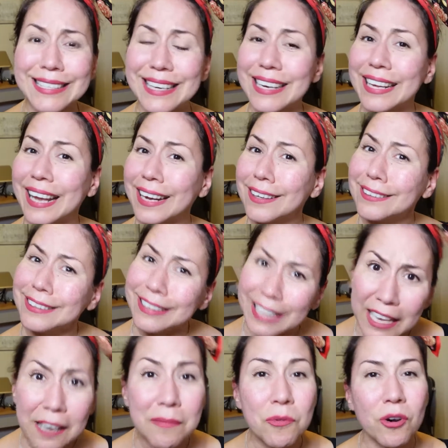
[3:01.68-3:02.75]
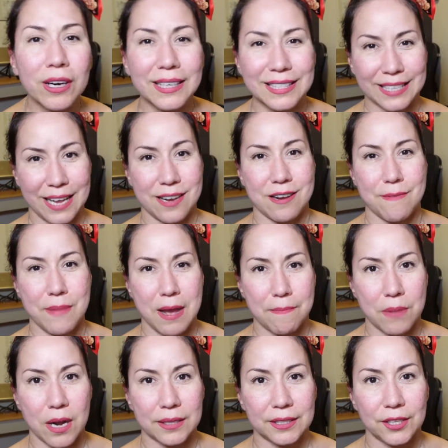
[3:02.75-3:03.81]
need to get a little more excited about
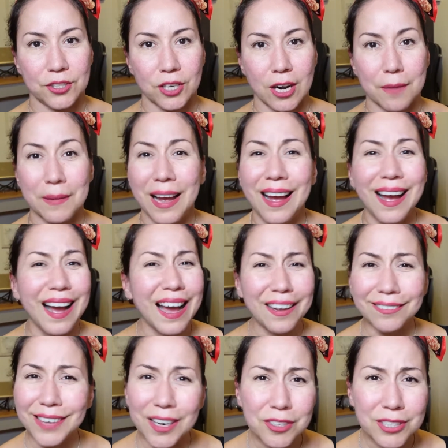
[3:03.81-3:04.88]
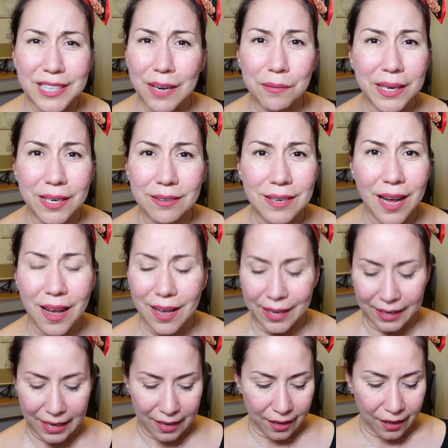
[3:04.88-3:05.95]
Boxycharm. I don't understand why you're not.
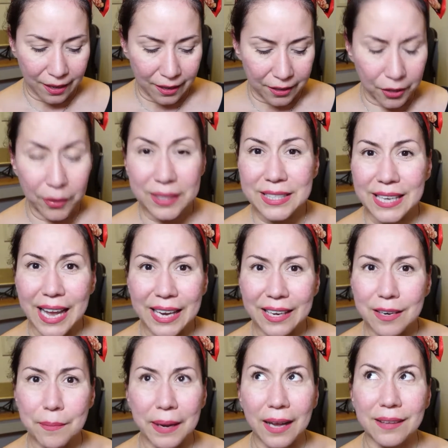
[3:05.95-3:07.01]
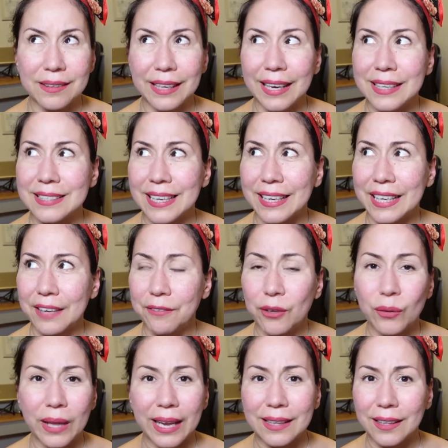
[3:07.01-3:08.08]
You're excited about things that give you
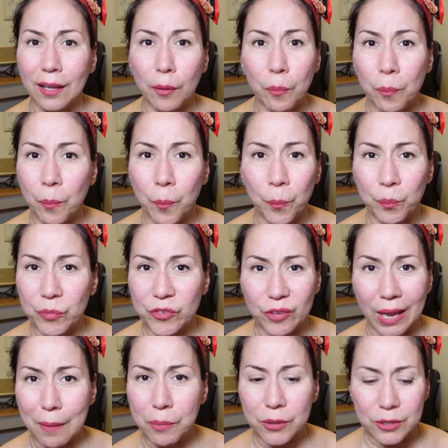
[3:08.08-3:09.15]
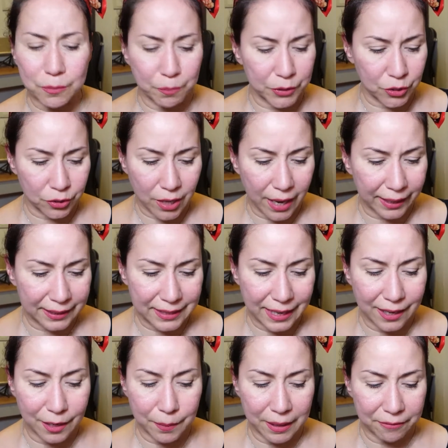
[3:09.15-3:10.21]
like little samples, but you're not
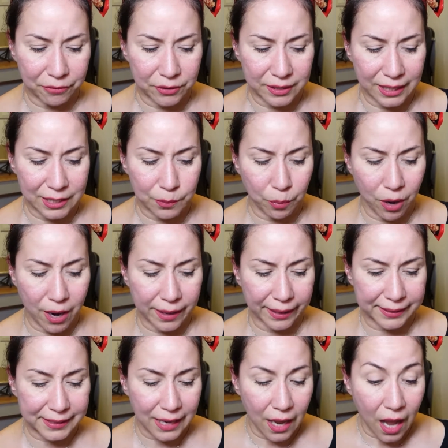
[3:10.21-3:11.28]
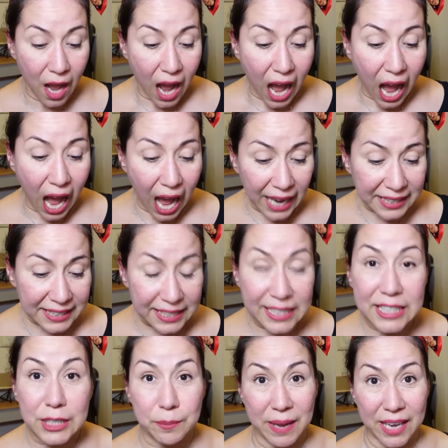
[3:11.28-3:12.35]
excited about full-size product. I see
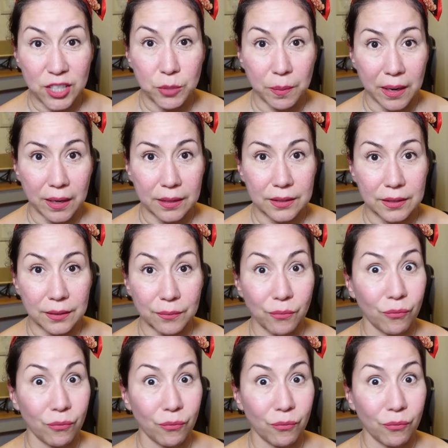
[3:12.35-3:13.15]
Smashbox.